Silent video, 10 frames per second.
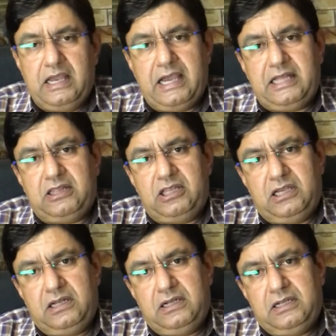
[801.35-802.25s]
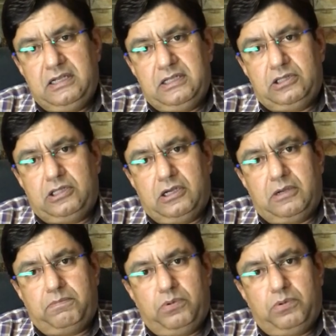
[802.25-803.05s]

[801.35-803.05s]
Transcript: and there the